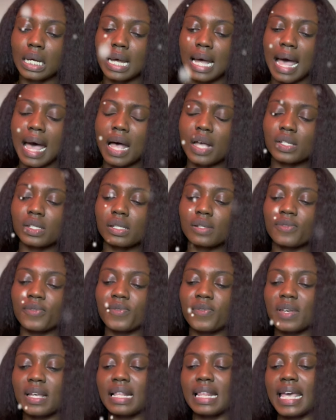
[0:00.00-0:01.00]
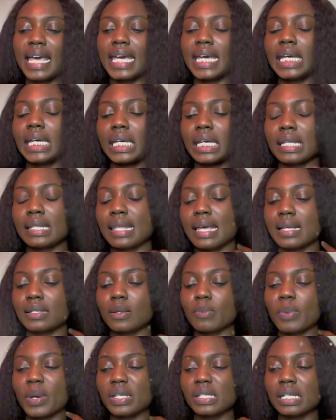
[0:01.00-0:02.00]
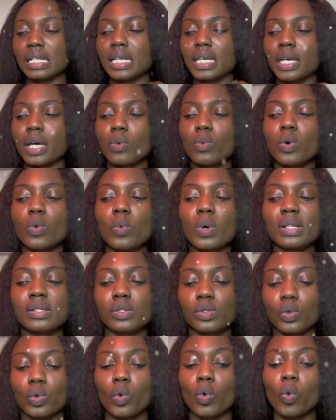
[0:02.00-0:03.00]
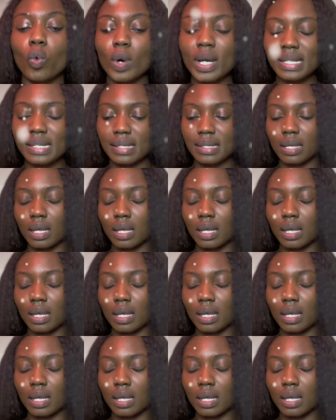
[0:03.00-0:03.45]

I also feel like there's a person here who wants to quit